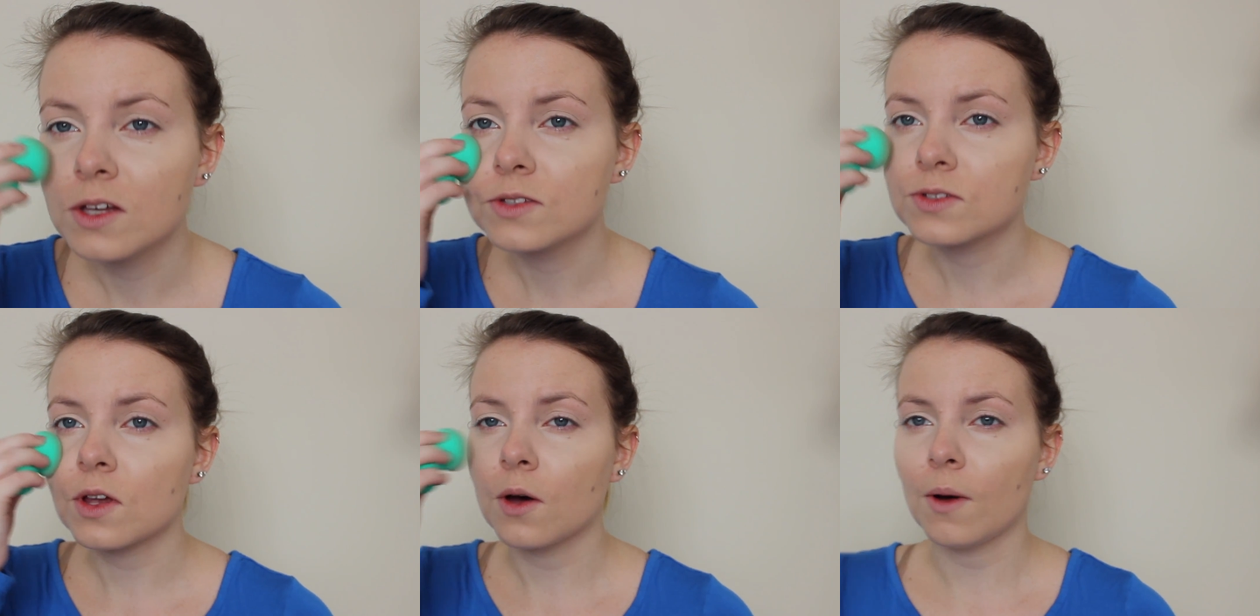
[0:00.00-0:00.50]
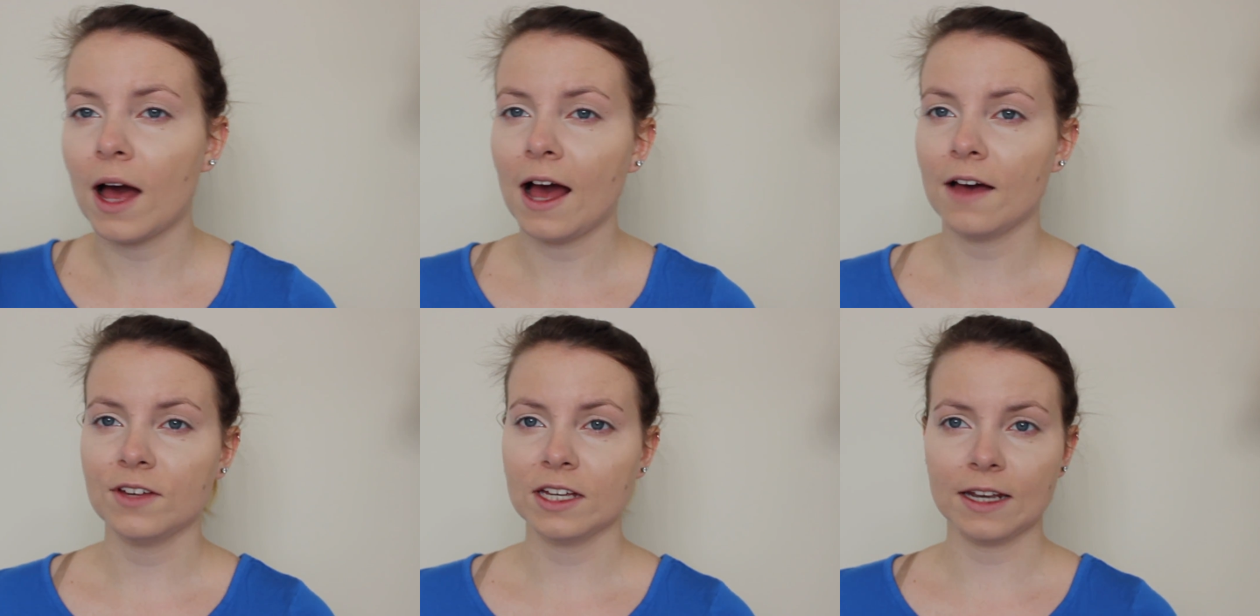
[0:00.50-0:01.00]
So
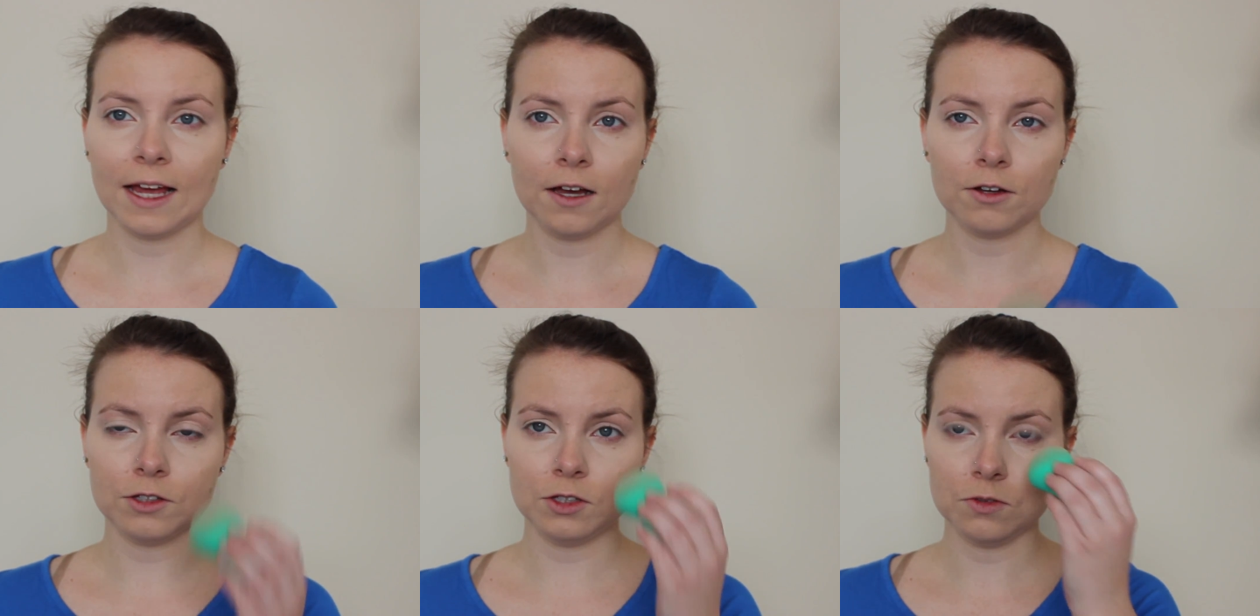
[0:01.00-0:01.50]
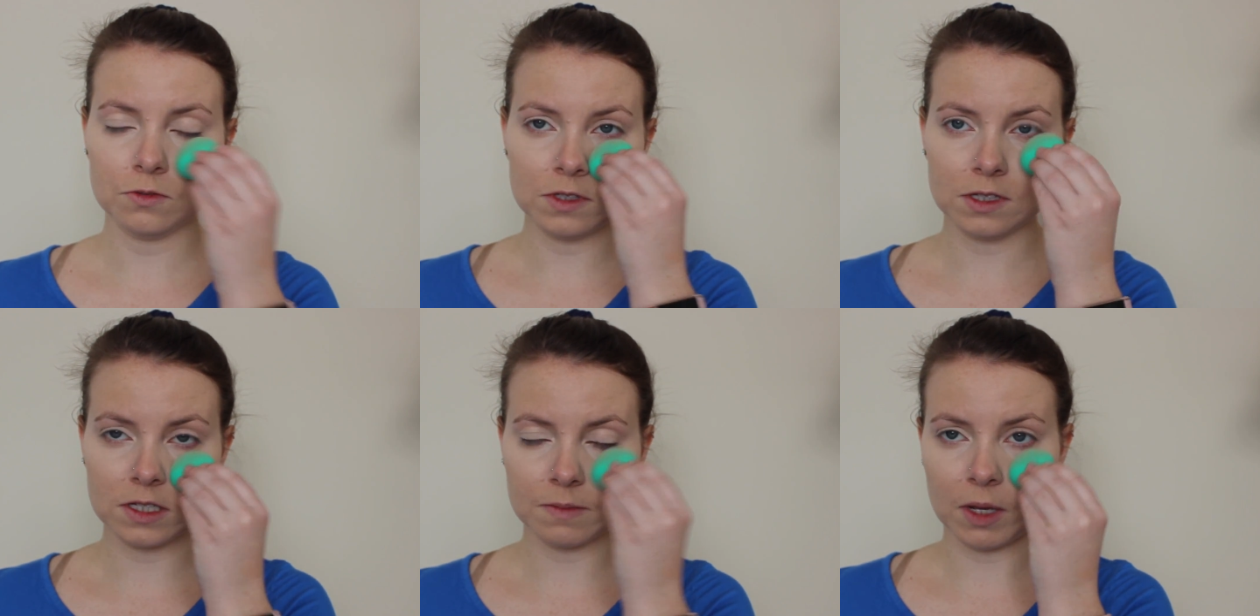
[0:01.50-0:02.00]
having now
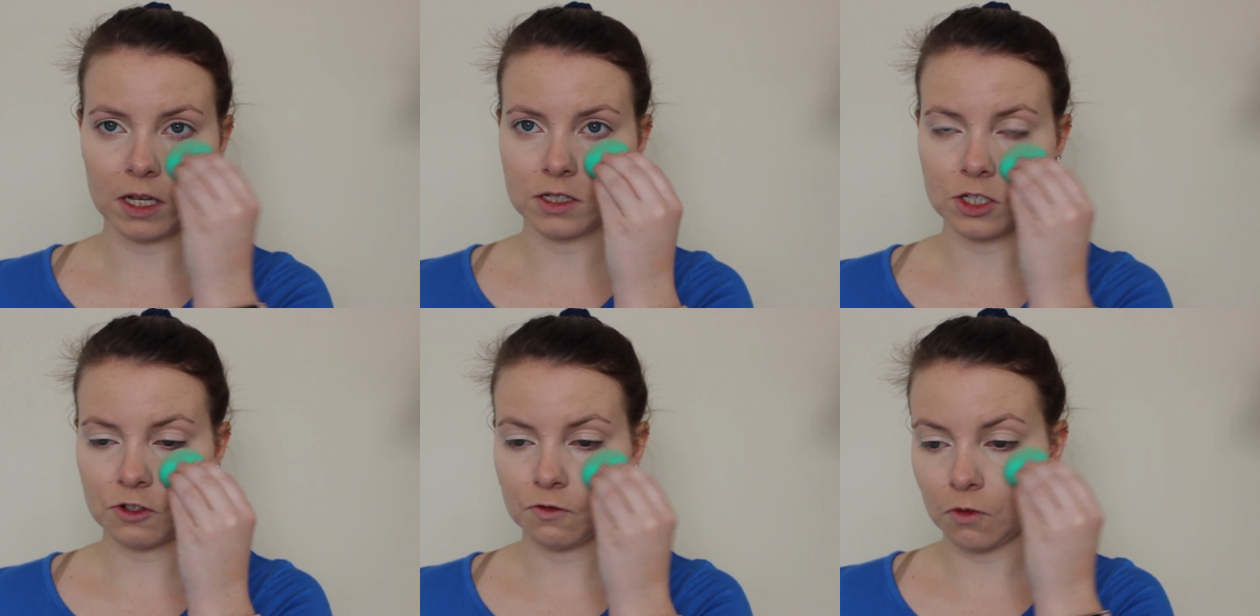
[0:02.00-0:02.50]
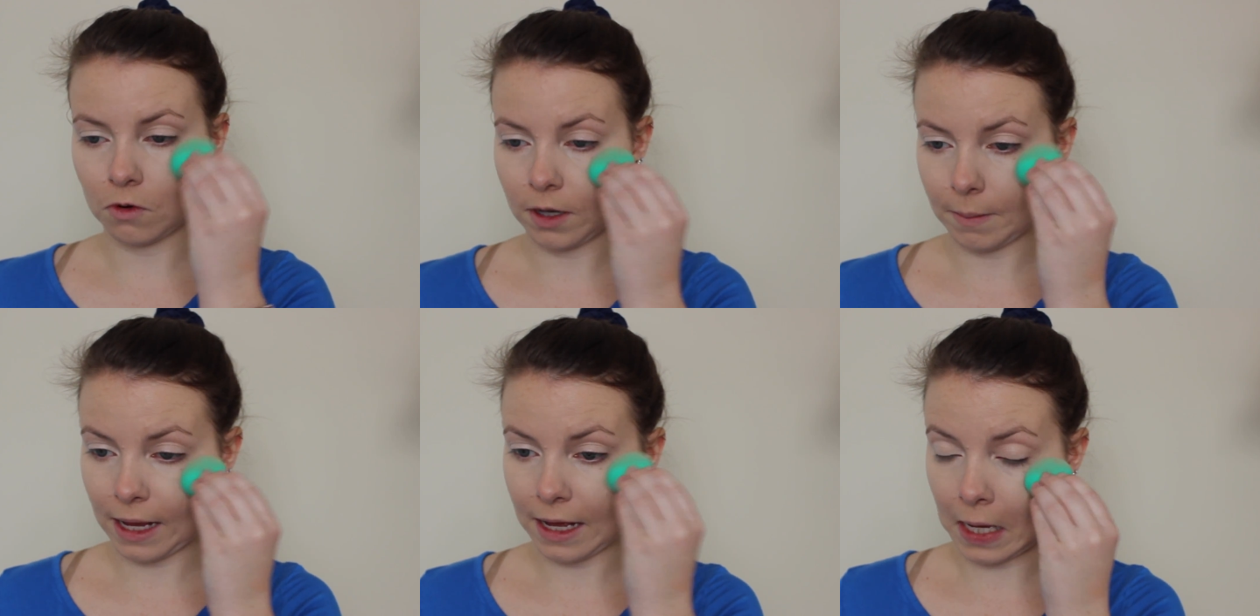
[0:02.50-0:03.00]
used the sponge
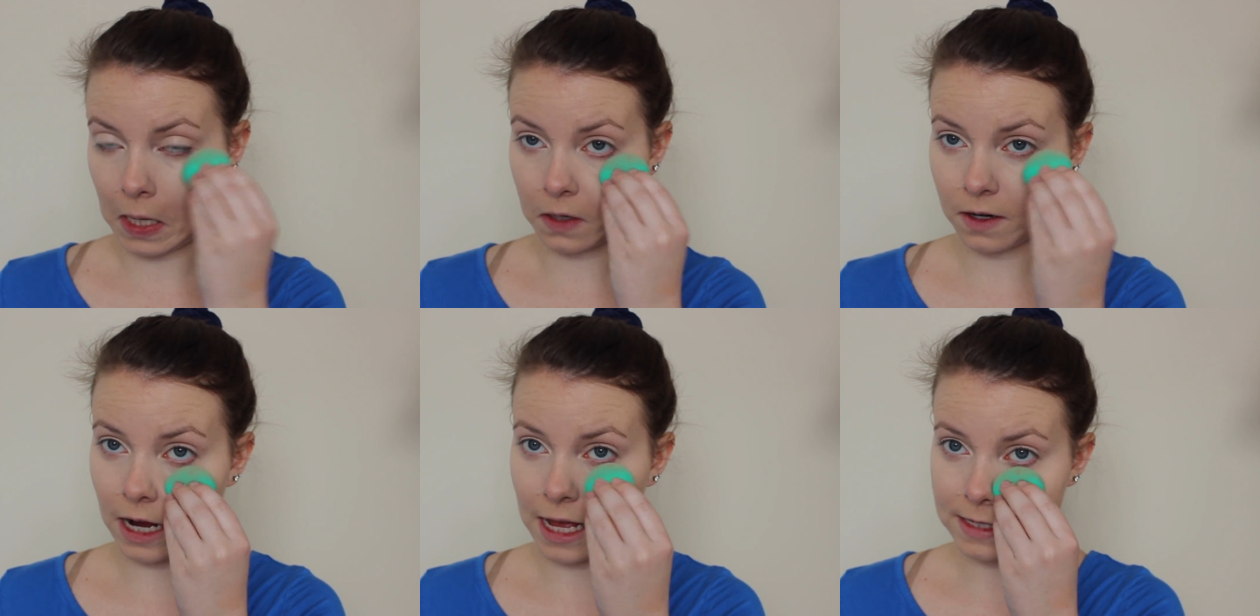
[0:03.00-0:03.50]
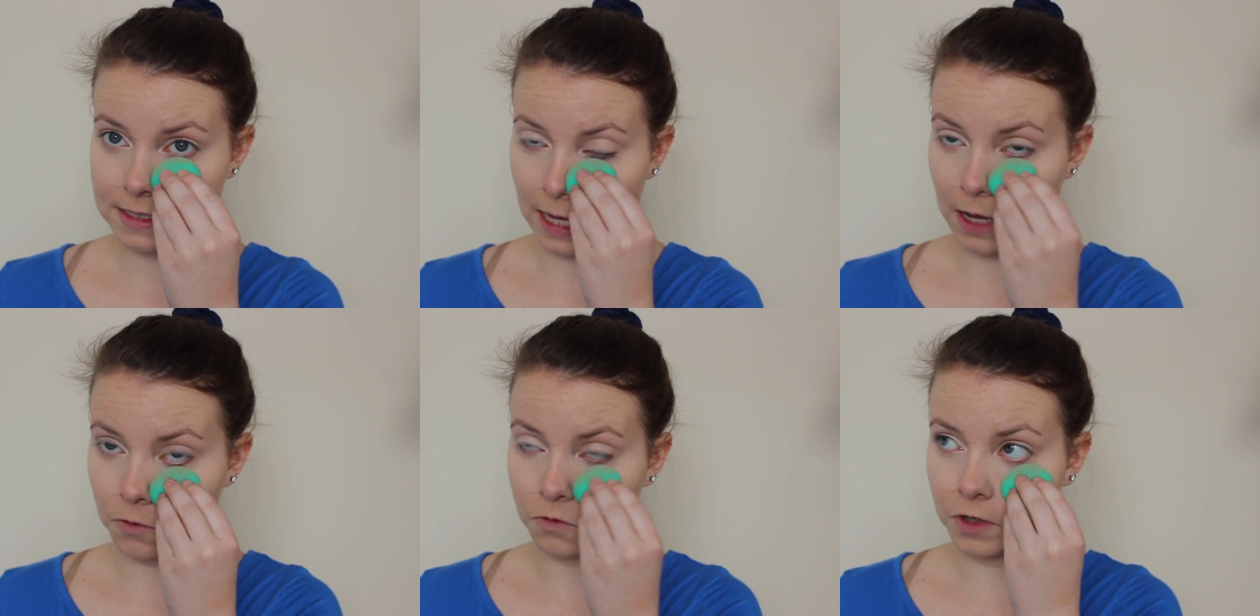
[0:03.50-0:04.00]
for my under eyes,
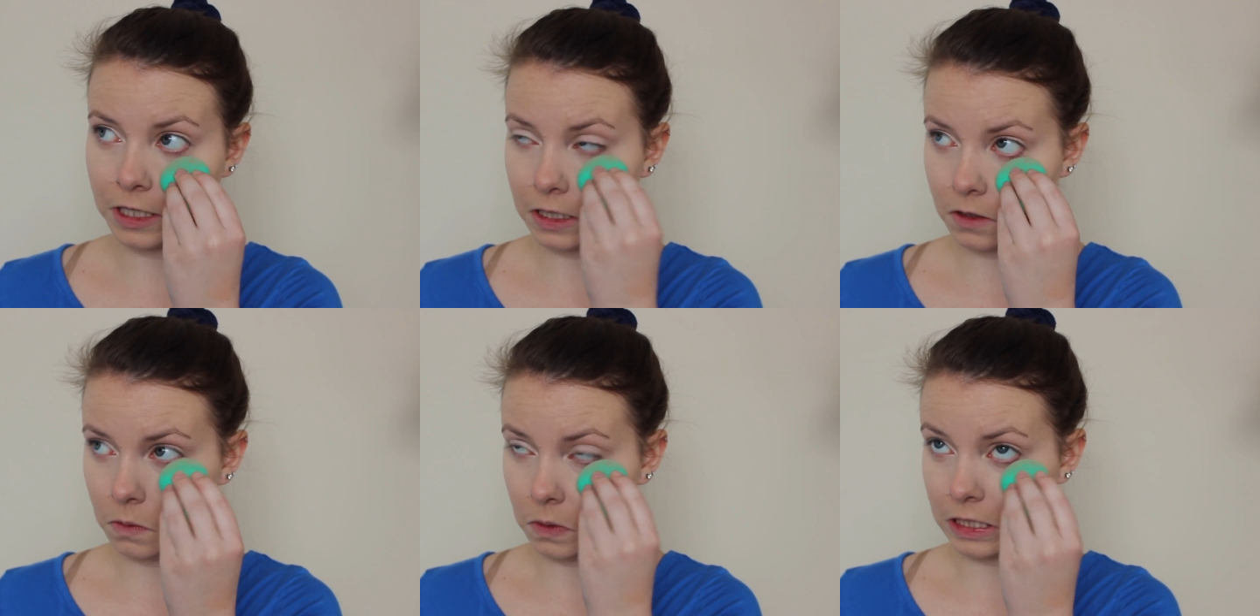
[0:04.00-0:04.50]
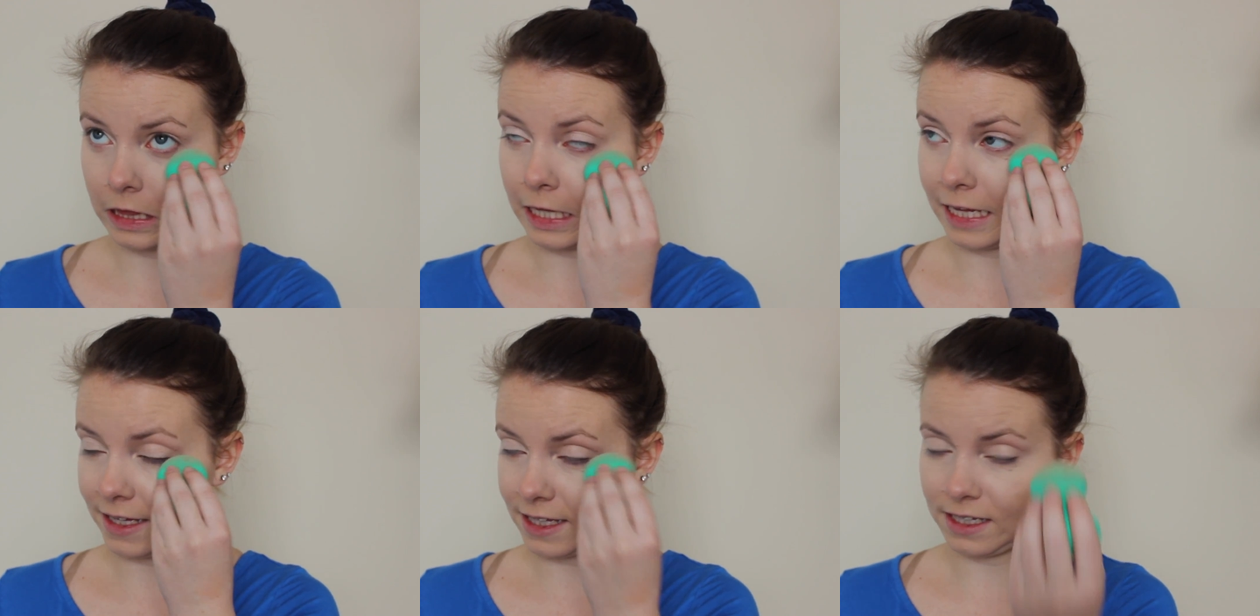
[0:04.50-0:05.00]
I really would
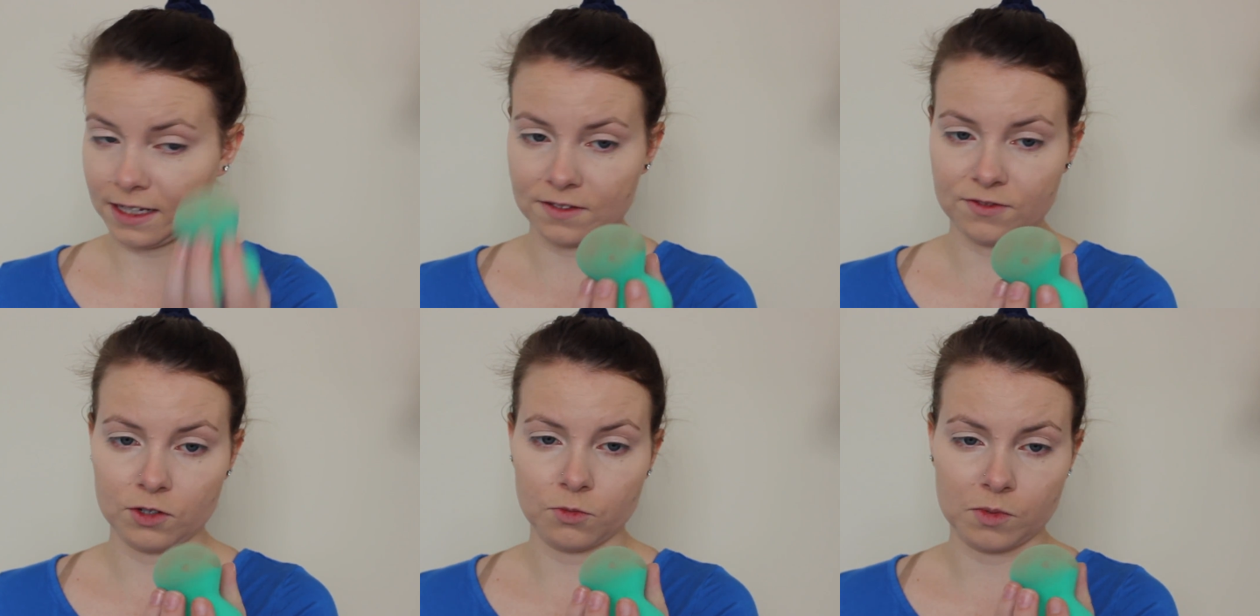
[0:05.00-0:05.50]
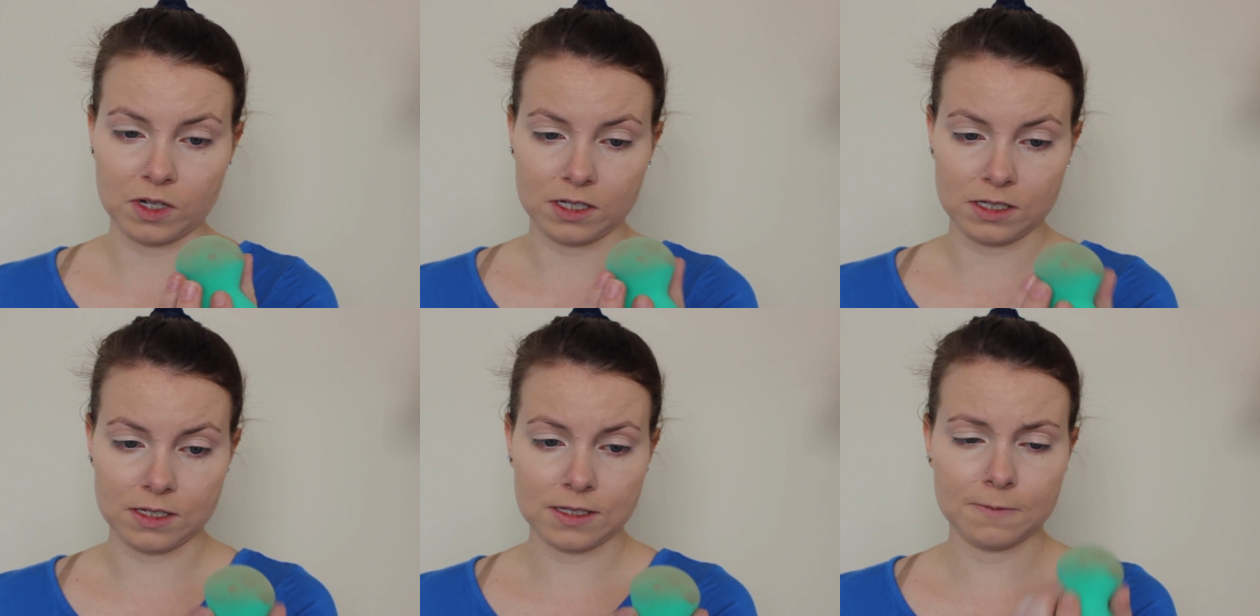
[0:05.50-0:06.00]
like it if it
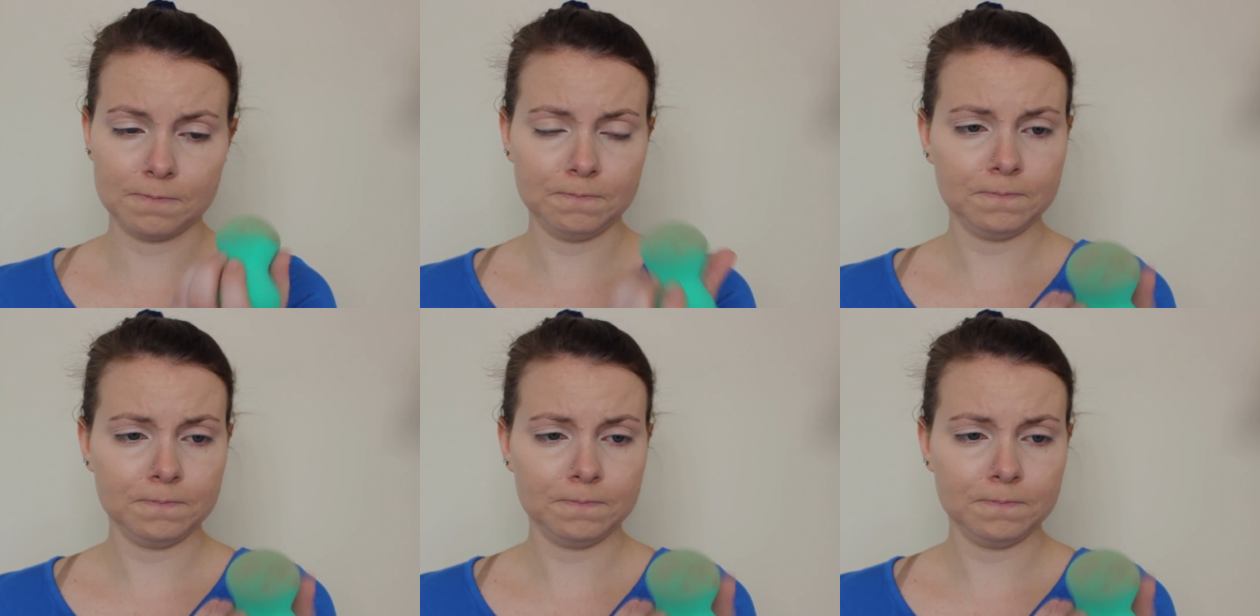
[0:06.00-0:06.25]
was